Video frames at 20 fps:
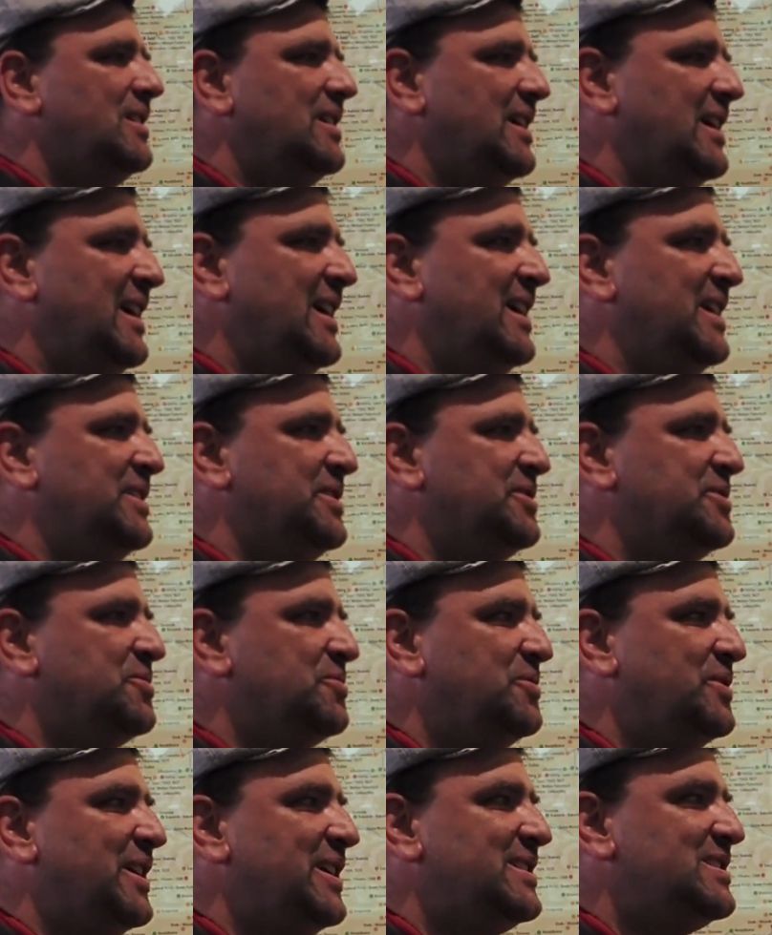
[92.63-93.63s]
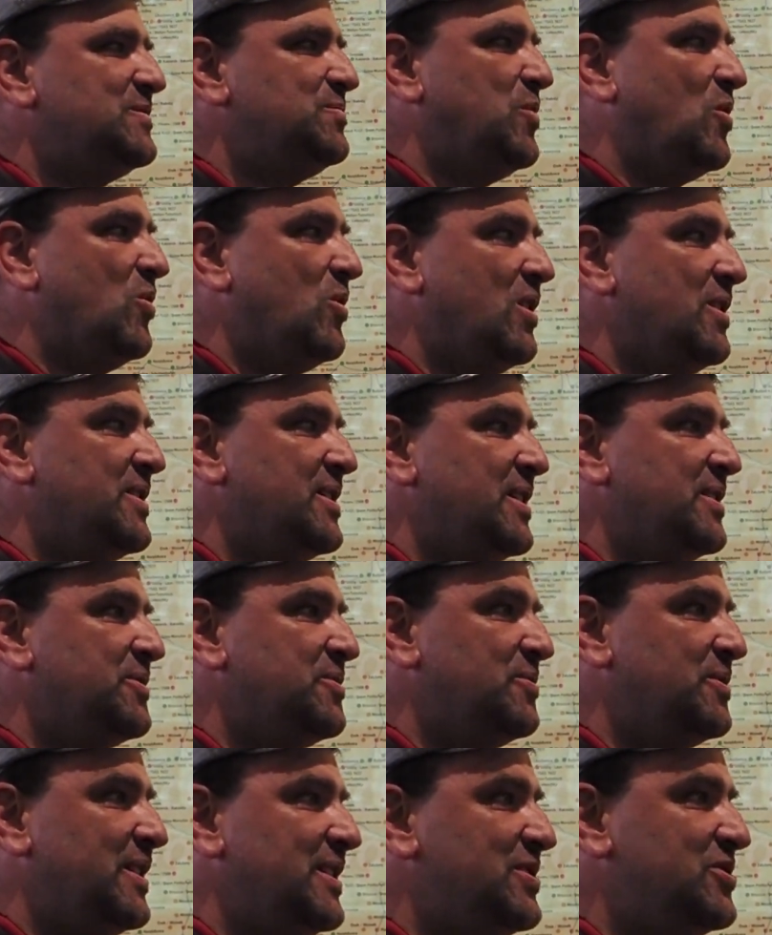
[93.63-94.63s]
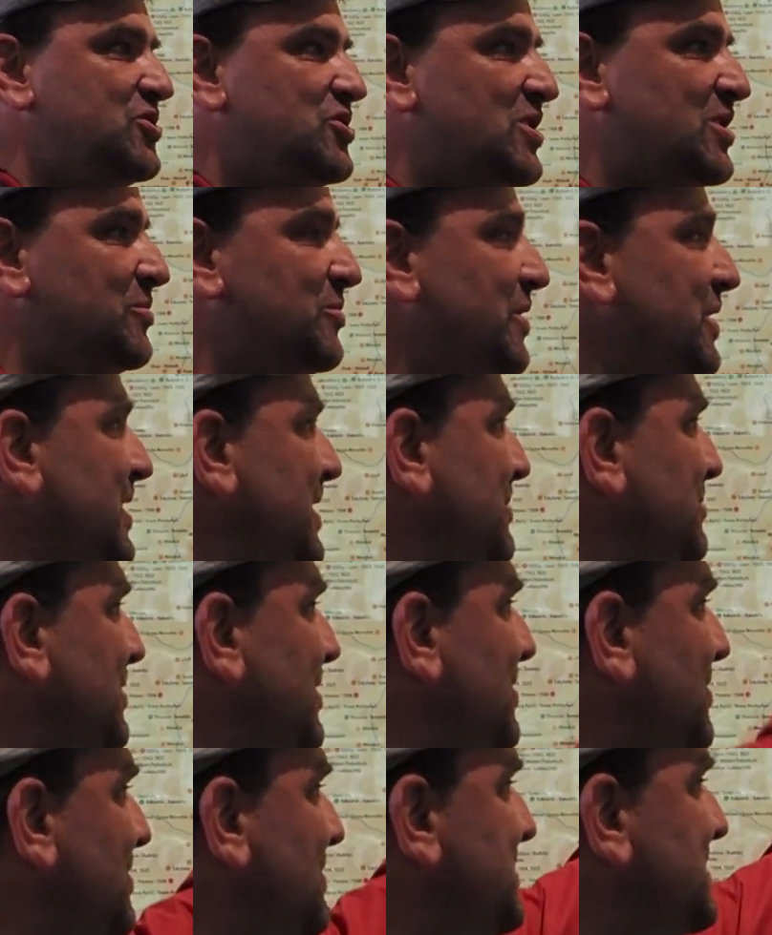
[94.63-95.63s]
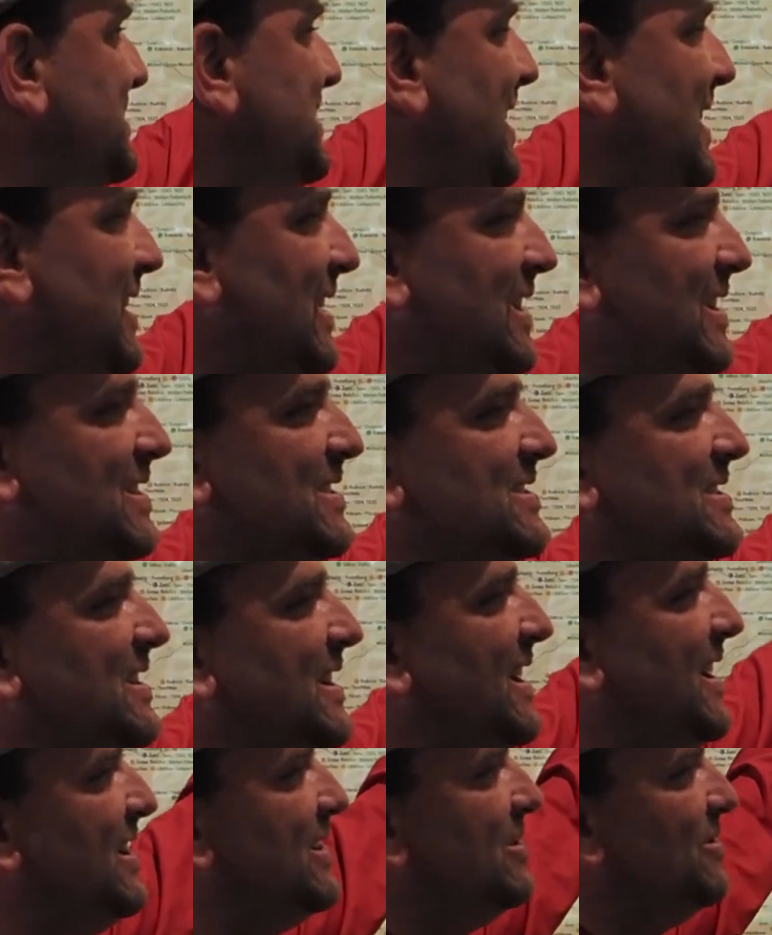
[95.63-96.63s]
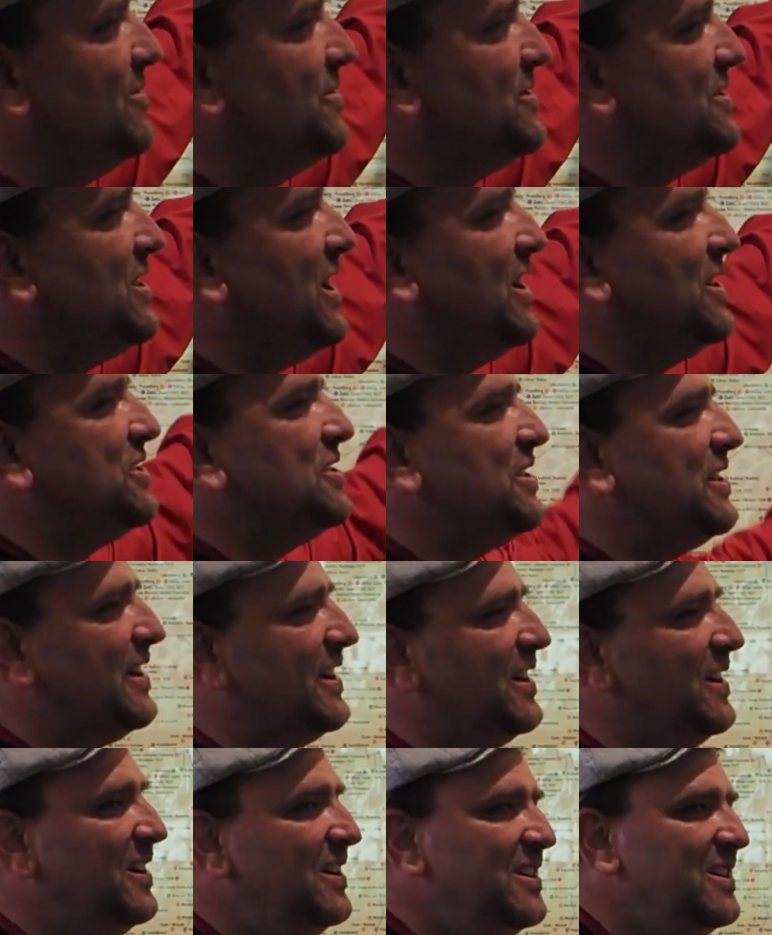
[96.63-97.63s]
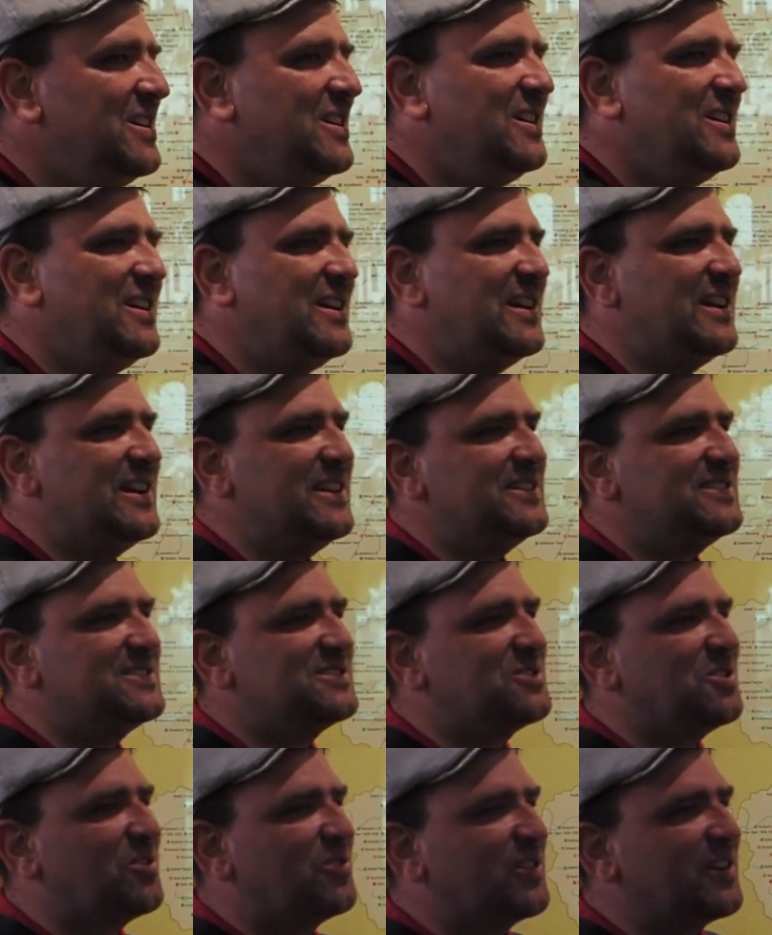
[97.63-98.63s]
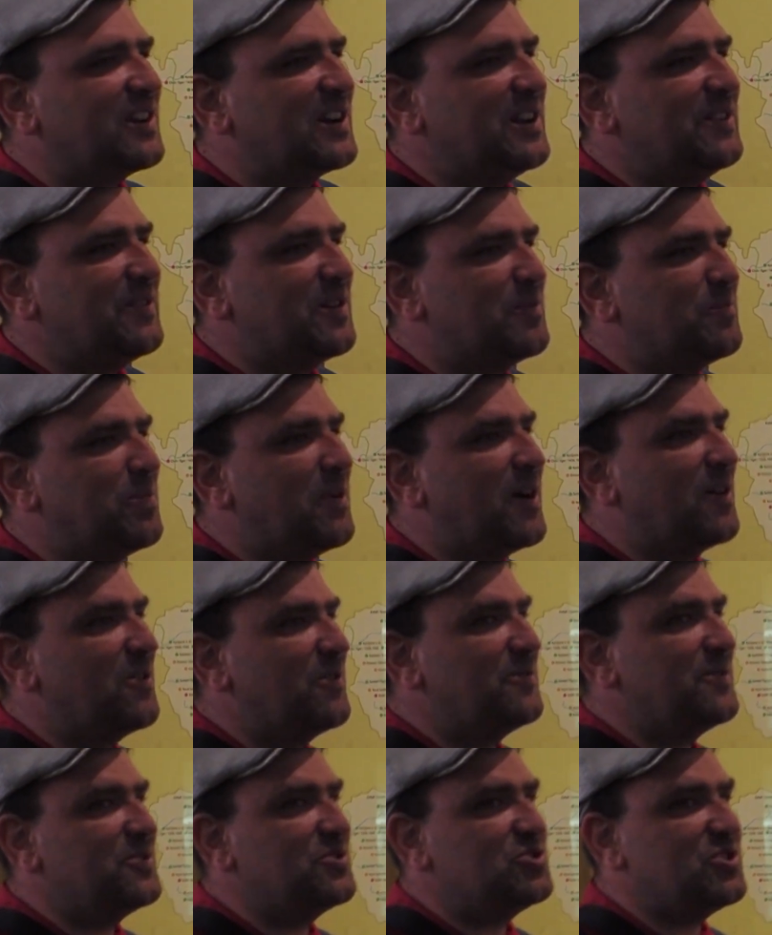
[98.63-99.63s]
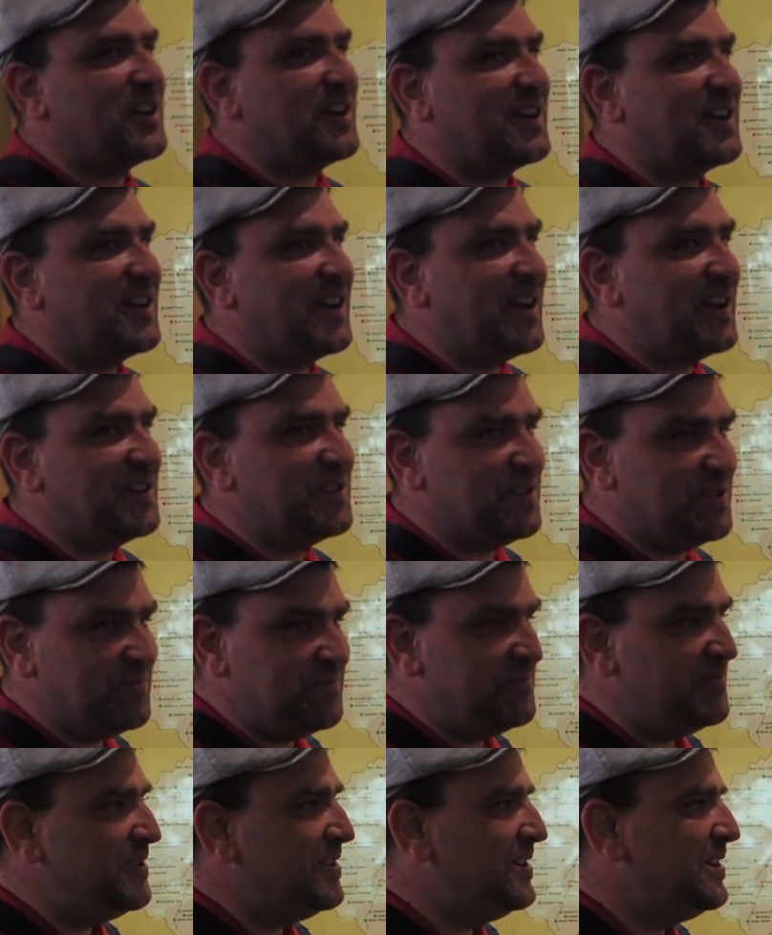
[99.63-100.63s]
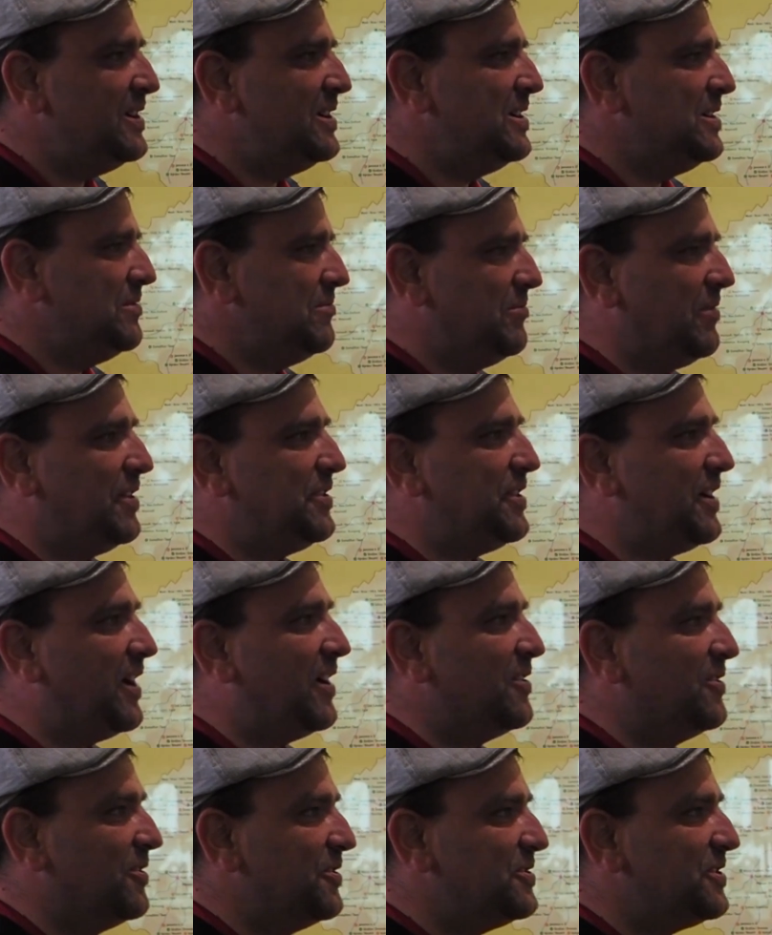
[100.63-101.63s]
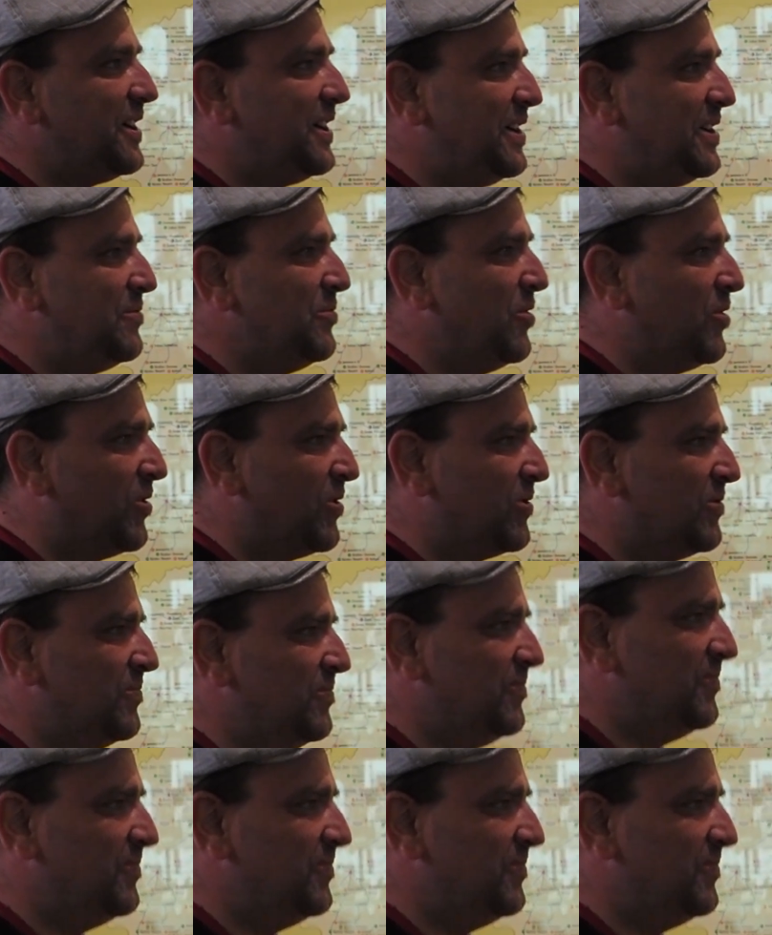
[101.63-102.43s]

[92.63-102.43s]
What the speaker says: in today's Poland and today's Germany? Because Silesia and Lusatia historically were part of the Czech kingdom, but are not anymore.